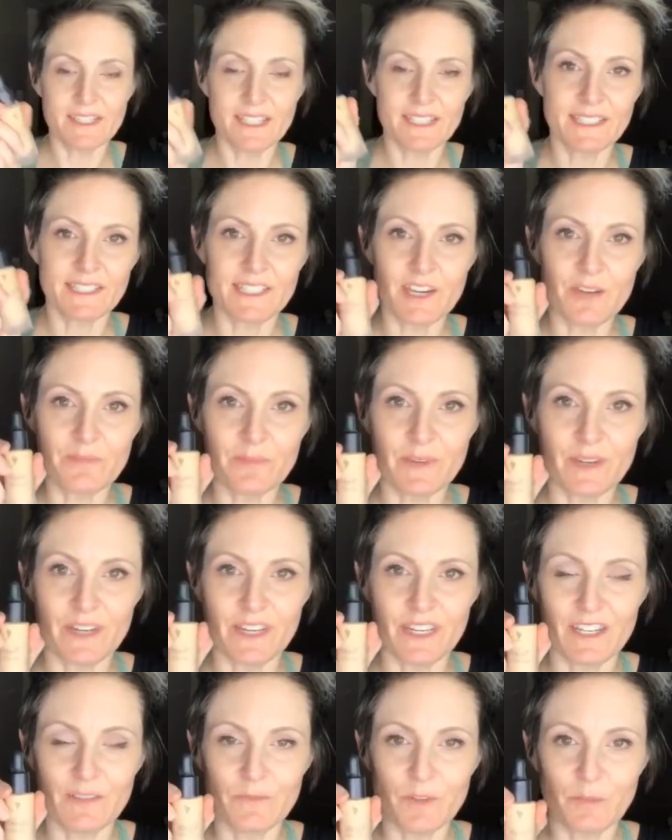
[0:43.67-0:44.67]
Next up,
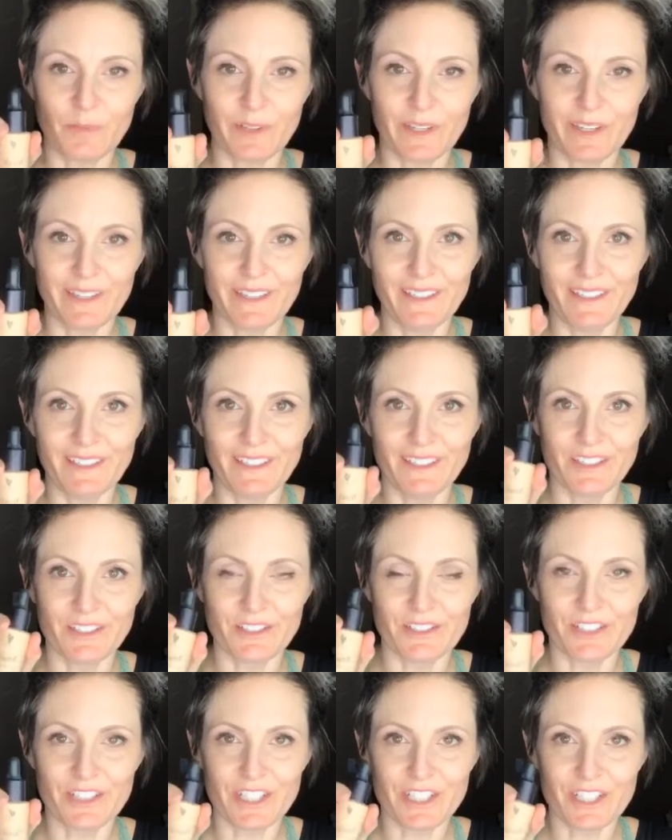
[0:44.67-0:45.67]
I'm applying
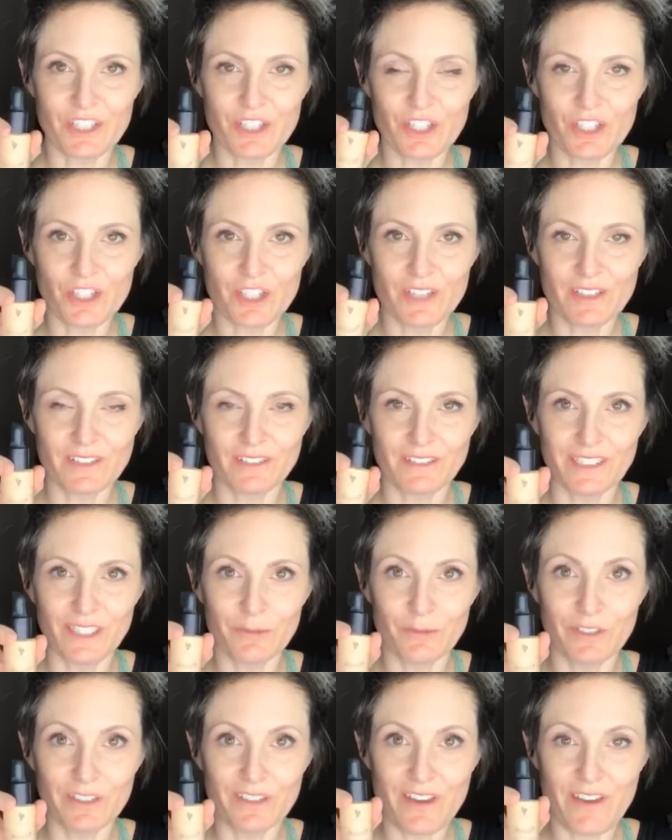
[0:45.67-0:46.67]
our Touch
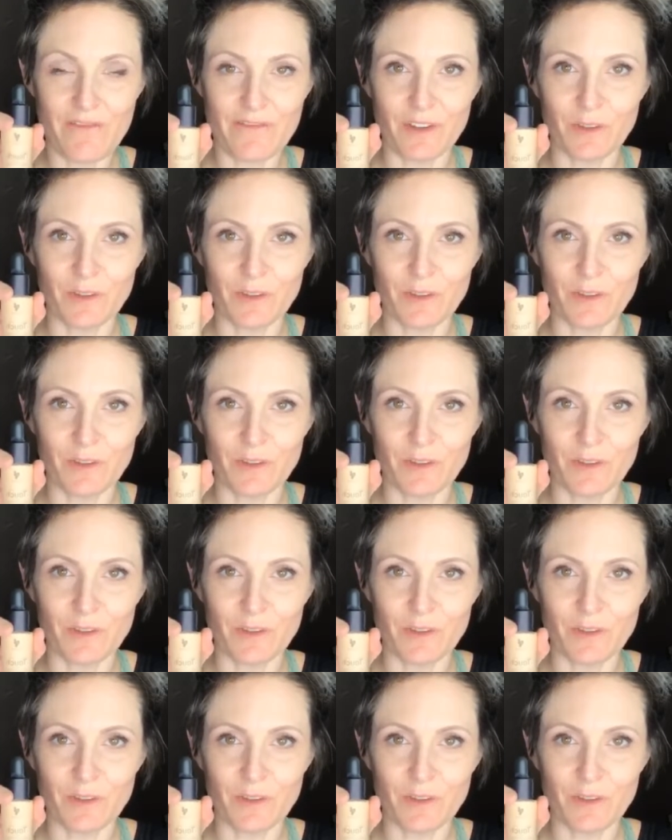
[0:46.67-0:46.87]
liquid